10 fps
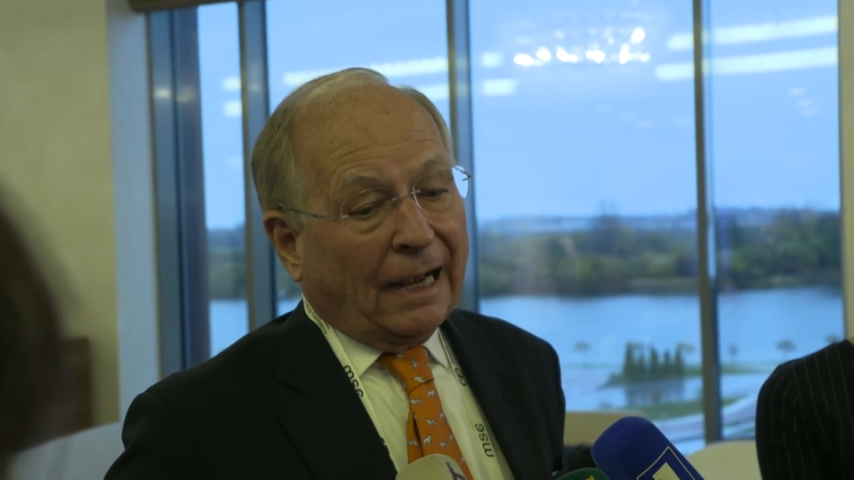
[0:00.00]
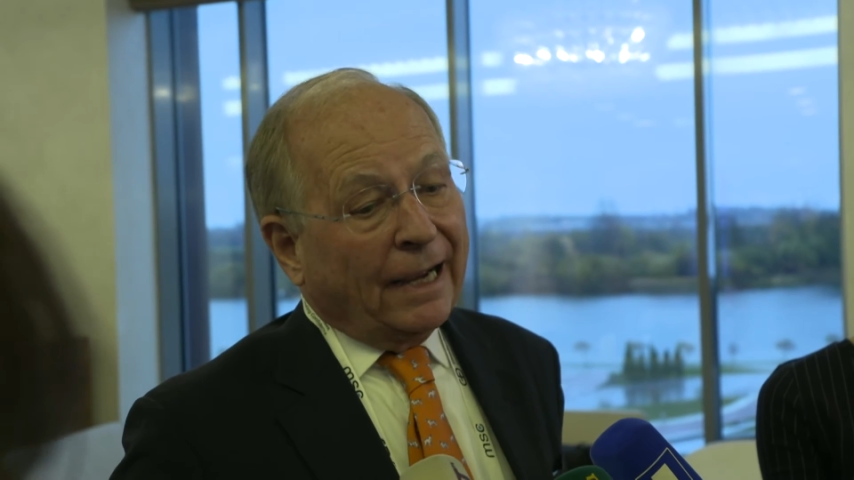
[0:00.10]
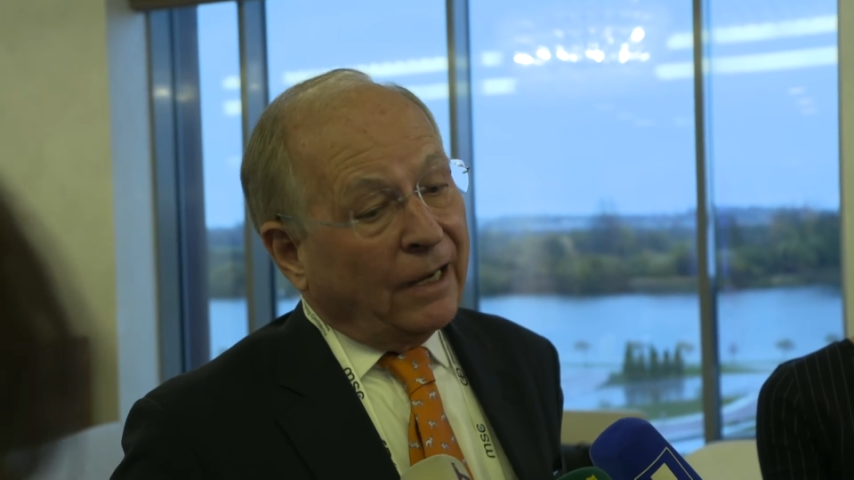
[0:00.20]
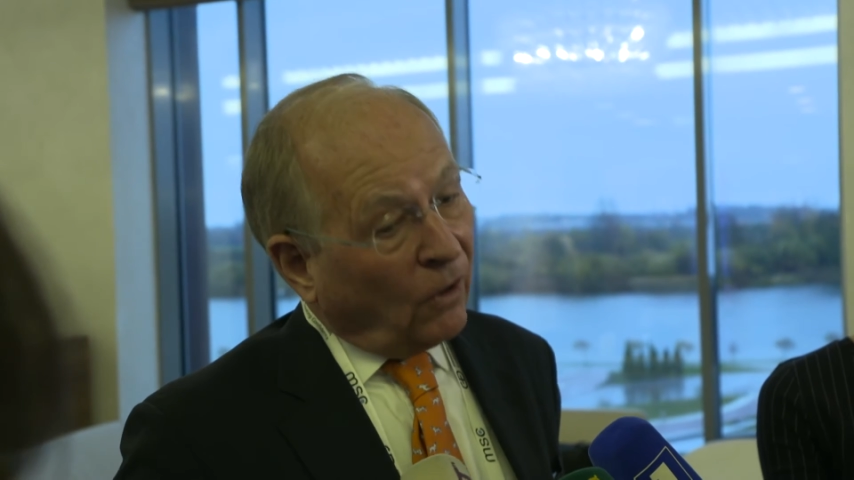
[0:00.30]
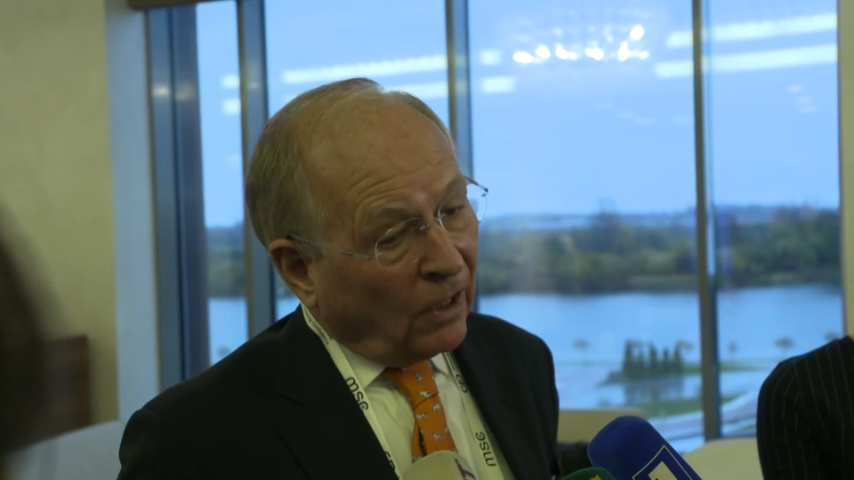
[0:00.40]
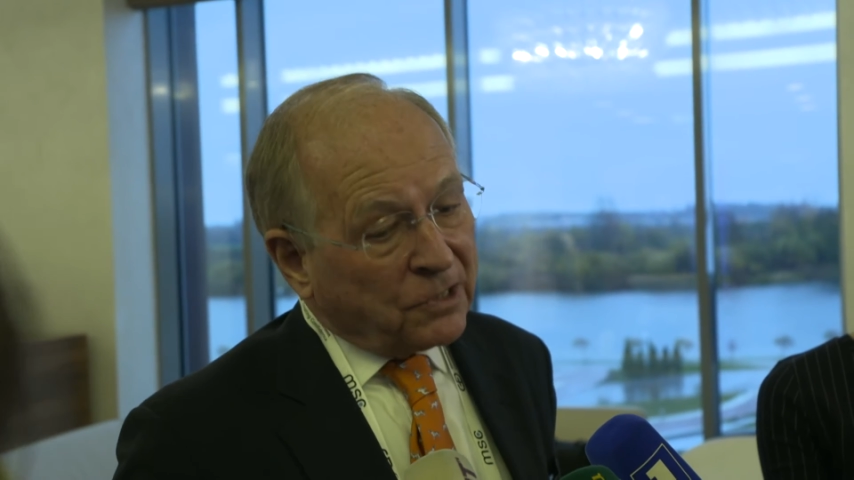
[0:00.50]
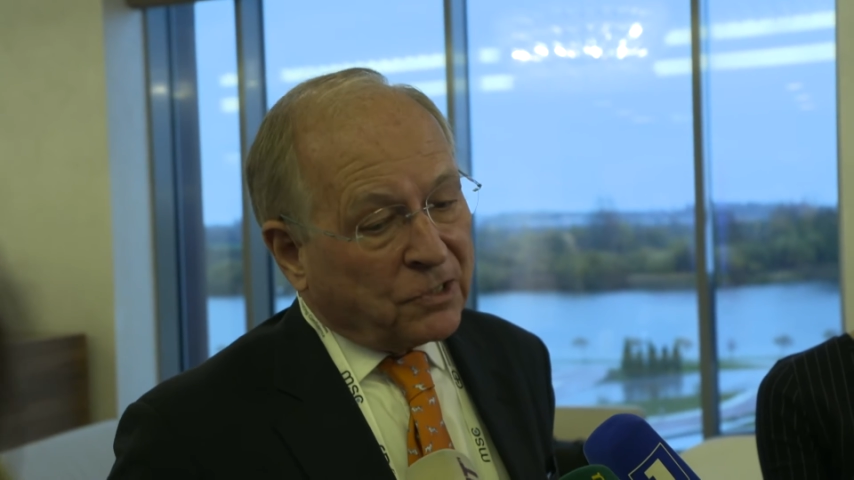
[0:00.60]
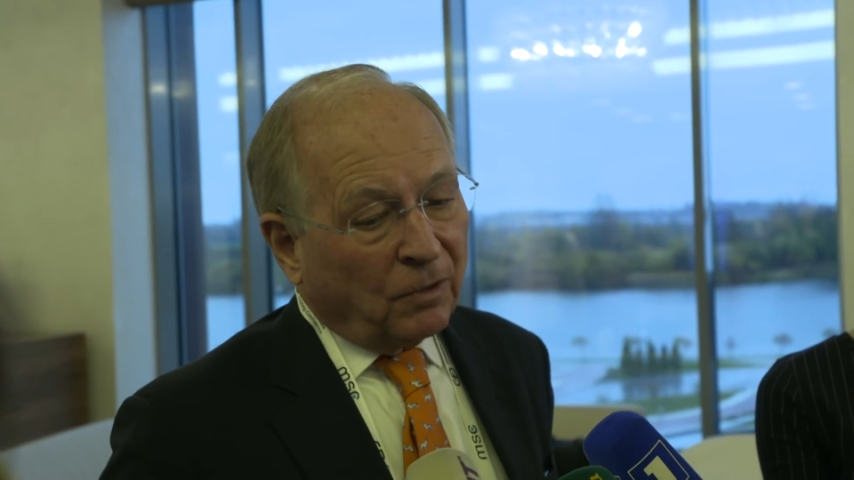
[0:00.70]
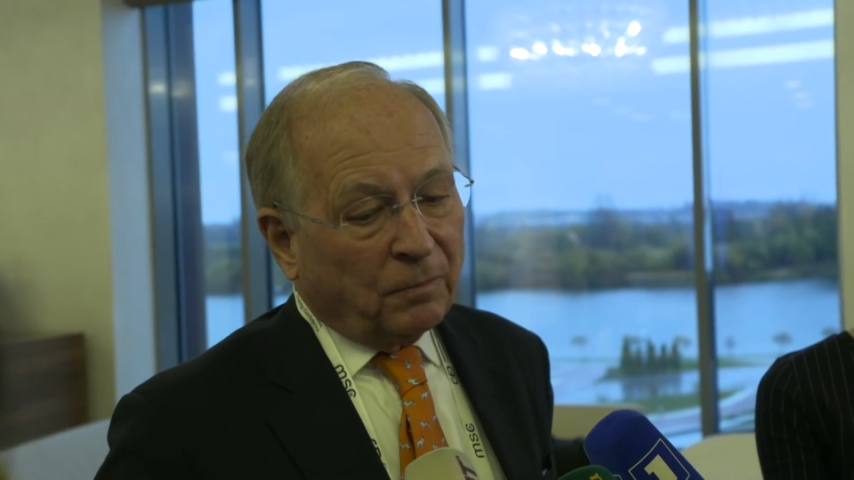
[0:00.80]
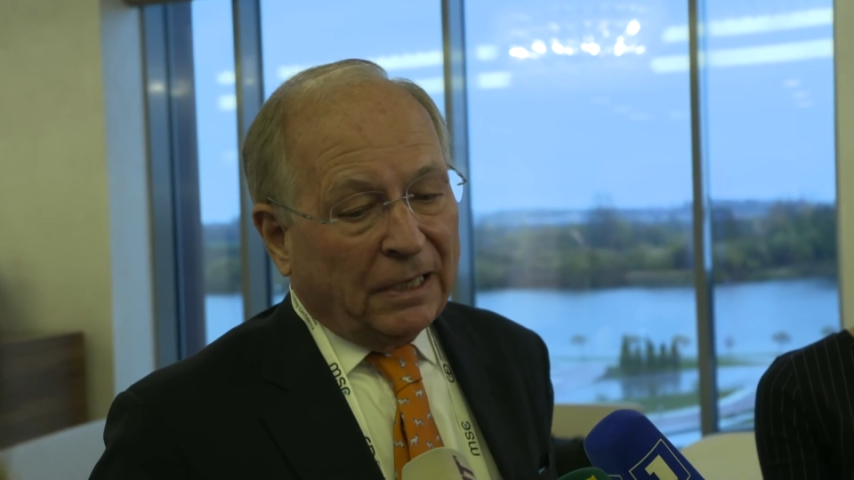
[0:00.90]
I
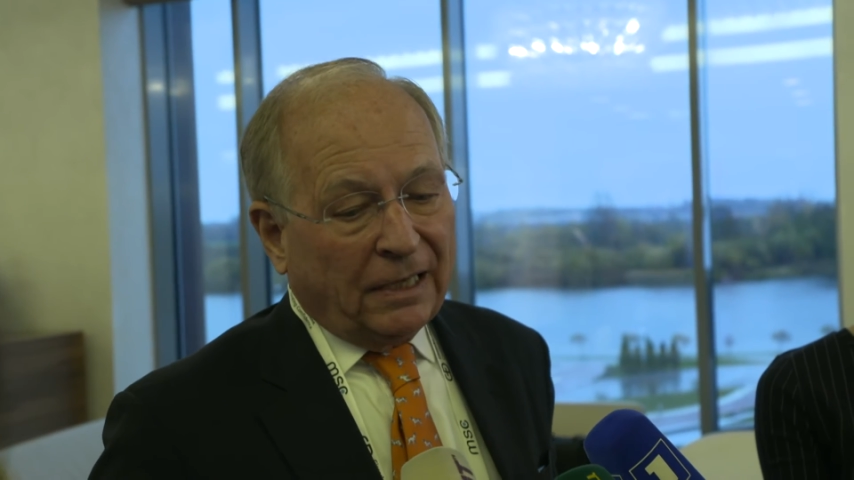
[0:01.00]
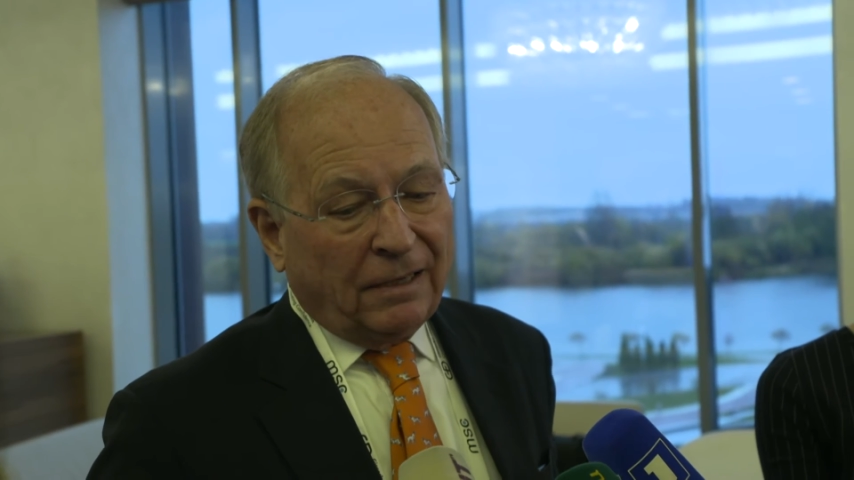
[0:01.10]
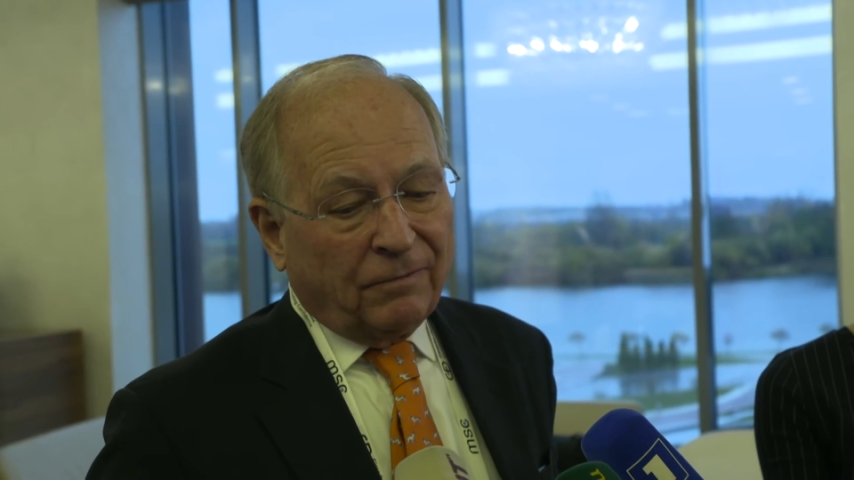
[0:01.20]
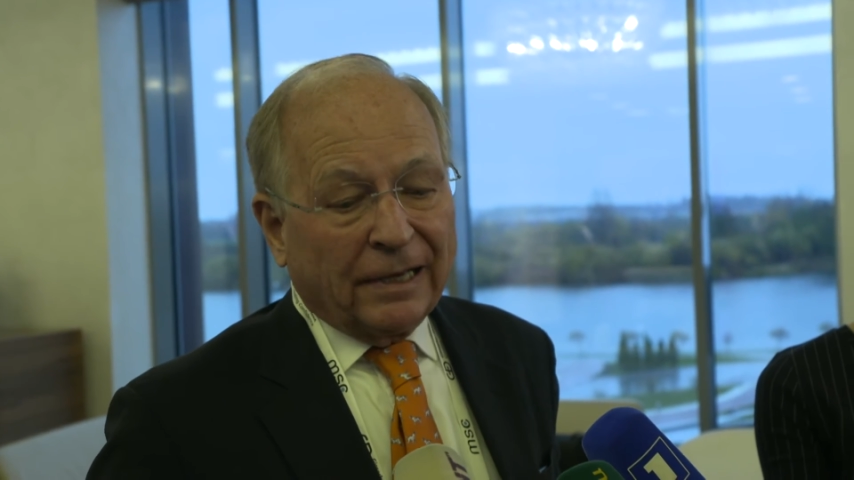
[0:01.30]
also believe,